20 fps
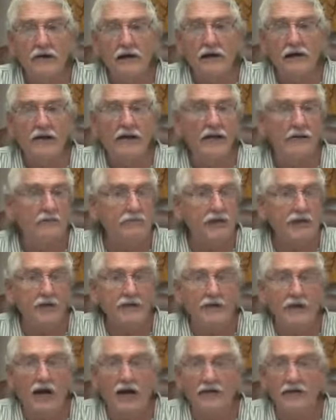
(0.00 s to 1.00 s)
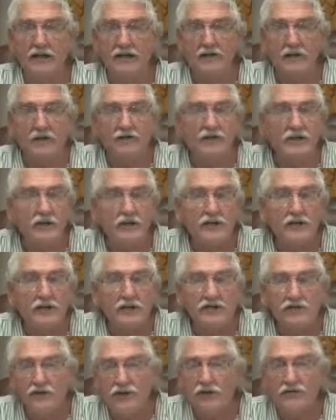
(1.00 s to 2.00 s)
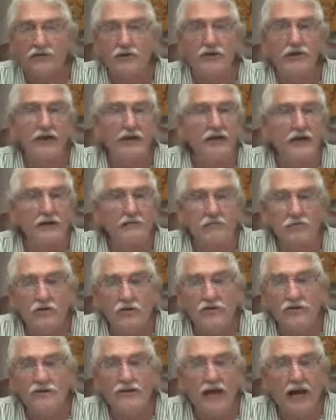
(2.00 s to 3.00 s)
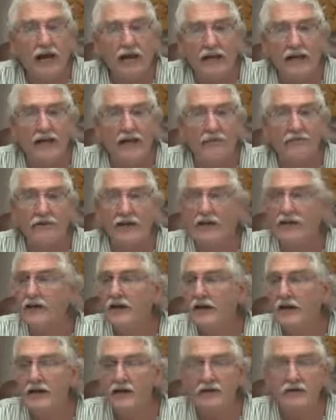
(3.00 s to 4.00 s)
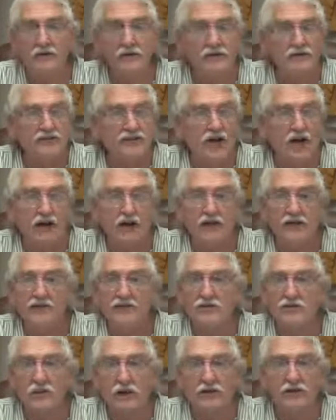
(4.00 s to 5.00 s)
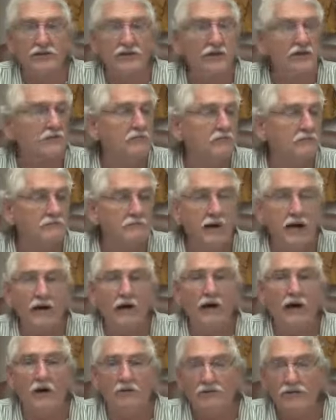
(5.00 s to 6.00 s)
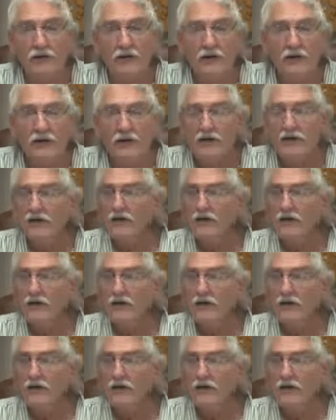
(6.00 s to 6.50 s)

and keep detox, get those kidneys filtering and keep moving that lymph and get into a sauna and sweat your butt off.